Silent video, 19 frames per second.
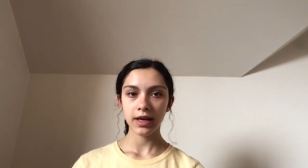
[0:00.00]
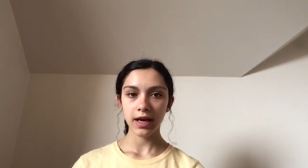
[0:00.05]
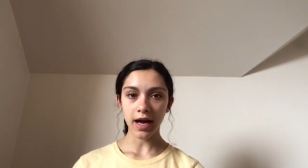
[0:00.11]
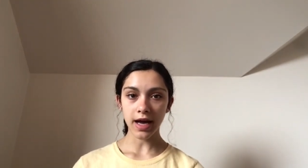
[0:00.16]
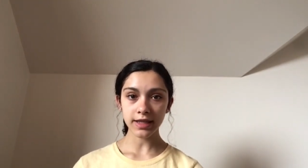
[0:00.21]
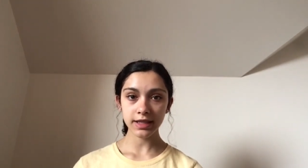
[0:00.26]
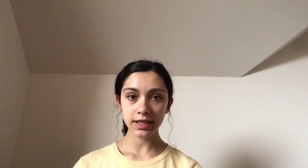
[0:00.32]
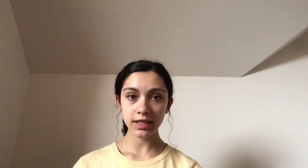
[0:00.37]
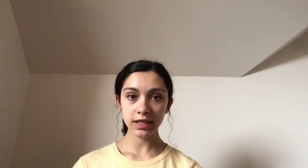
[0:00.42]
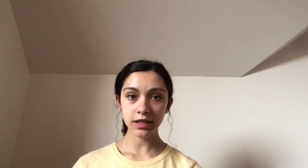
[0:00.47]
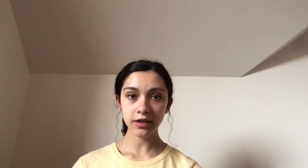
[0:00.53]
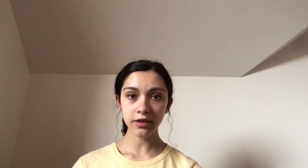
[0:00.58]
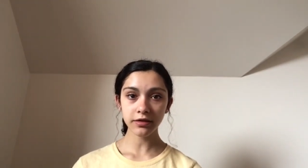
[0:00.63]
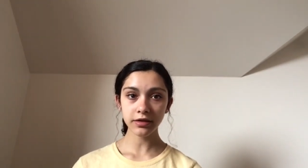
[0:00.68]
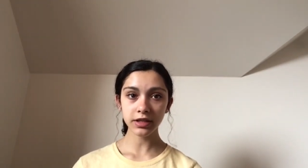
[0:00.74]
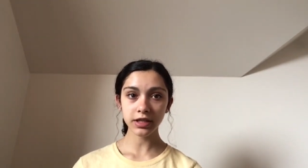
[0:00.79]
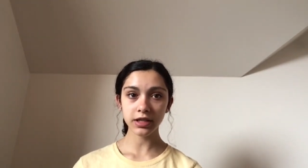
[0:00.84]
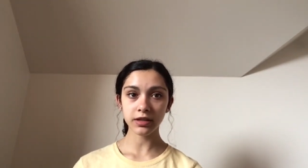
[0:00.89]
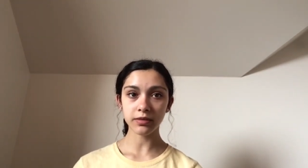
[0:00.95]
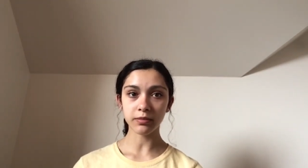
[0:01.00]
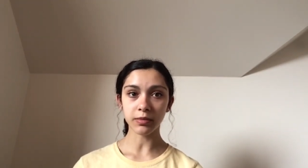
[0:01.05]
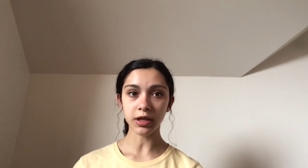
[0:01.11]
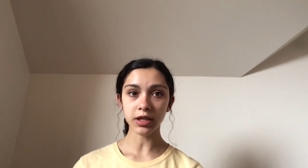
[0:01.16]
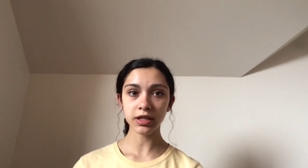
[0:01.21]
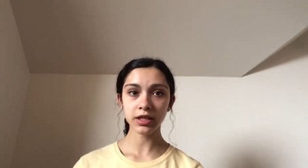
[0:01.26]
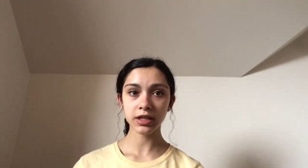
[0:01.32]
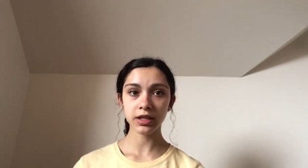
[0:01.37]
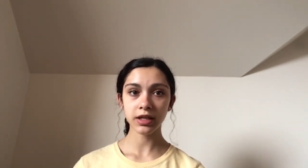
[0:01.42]
As the snow is
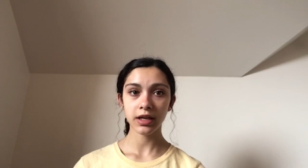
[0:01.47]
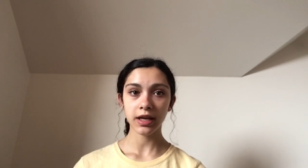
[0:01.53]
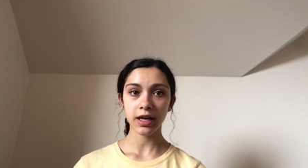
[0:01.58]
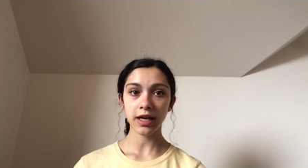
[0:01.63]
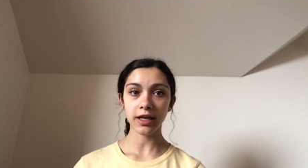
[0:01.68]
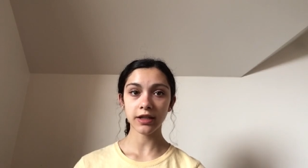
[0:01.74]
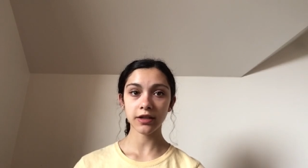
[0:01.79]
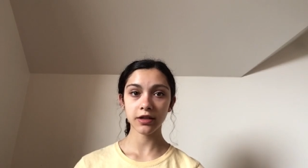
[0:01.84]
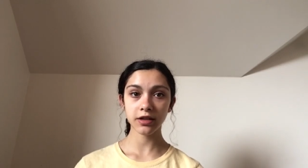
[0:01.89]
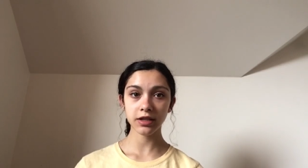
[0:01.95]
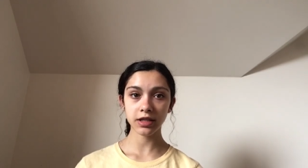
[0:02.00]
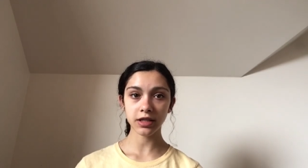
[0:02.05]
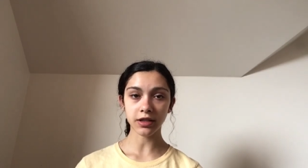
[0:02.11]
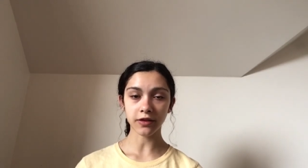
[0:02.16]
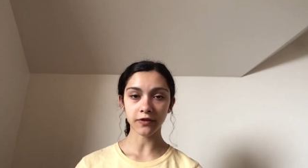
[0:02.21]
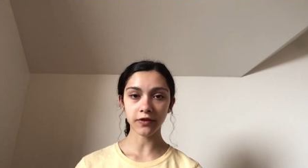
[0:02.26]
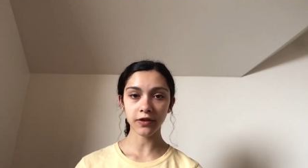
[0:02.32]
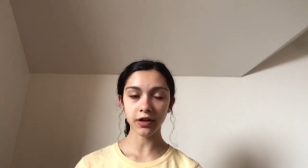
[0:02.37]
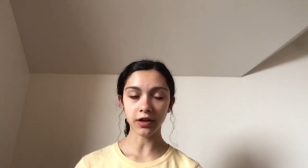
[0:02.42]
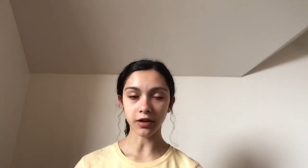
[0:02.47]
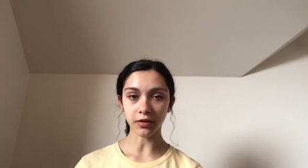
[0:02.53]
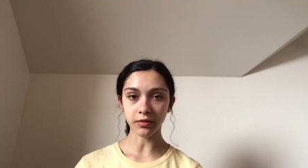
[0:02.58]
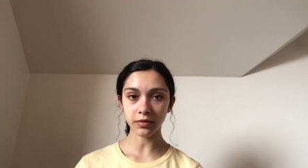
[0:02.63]
smushed, it turns to firn,